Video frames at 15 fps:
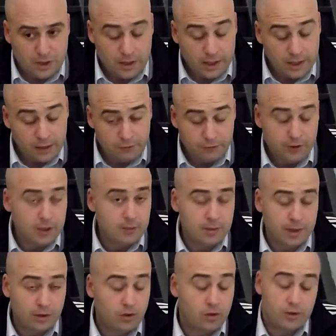And I get fan
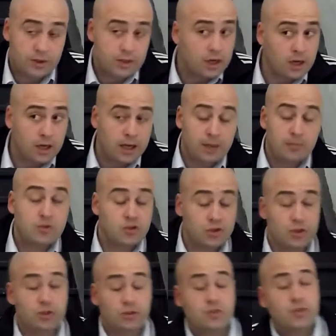mail all the time.
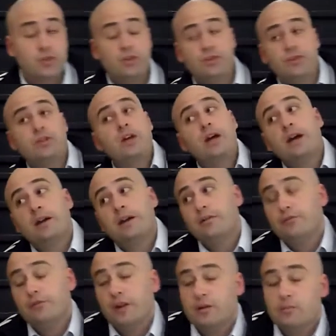Still, still today I
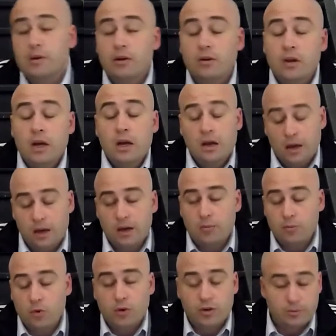get fan mail. I
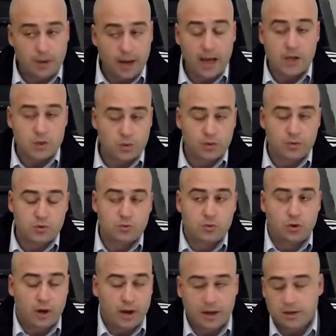got more in the past when I was
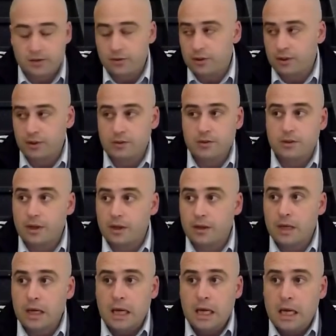more active on the internet.
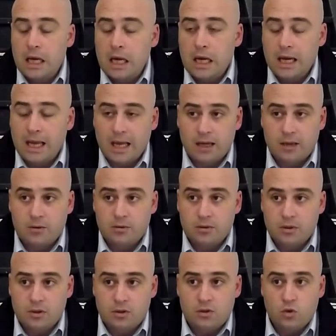And
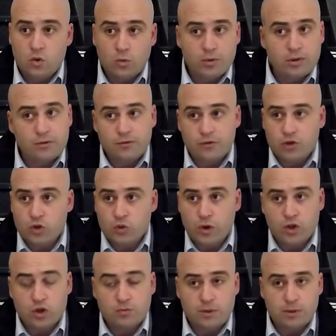normally the first
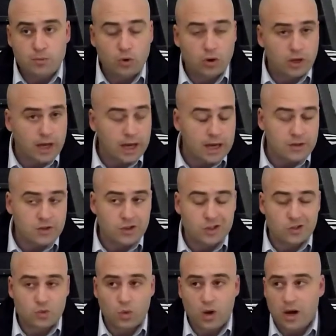question people want to ask
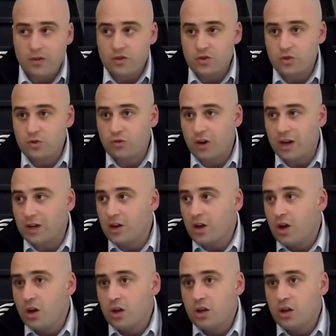is, wow, this is great.